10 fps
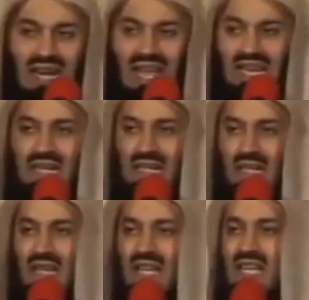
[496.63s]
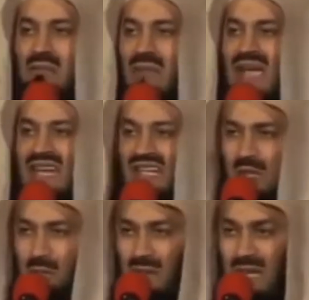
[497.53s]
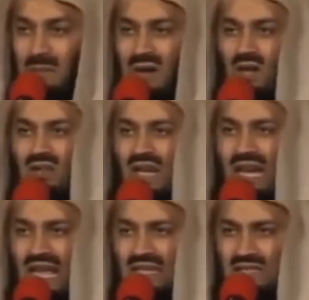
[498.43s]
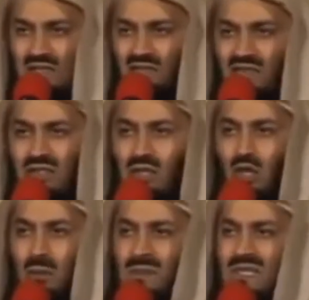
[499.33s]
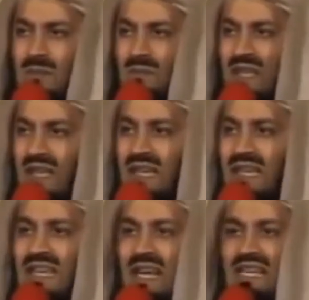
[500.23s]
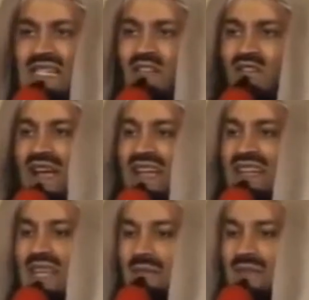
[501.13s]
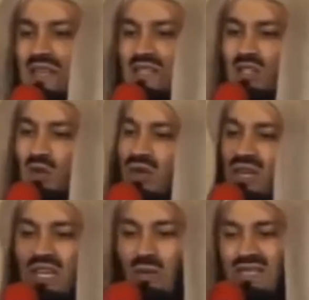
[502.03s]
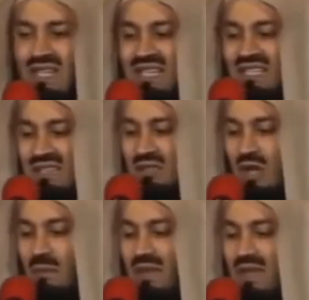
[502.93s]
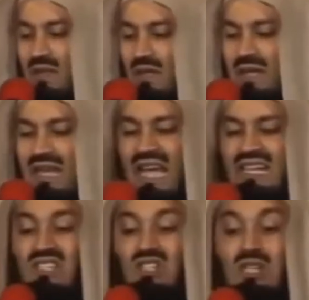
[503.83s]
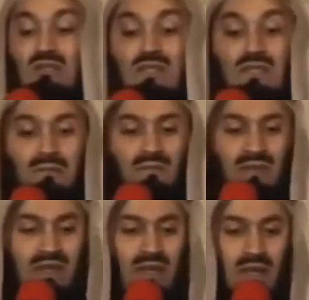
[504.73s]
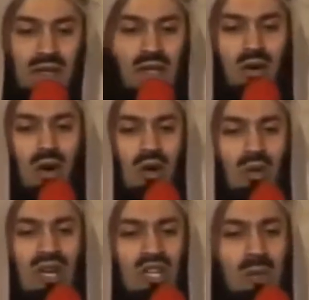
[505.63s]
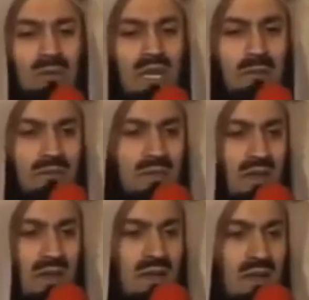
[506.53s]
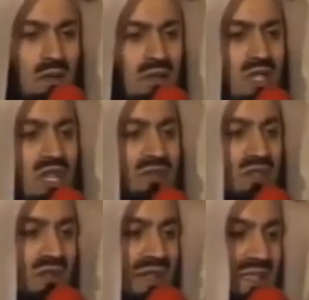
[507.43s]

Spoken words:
the land, he made the people on the land different groups. He classified them. So he was right at the top. Then he had his chiefs. They all worshipped him, those chiefs of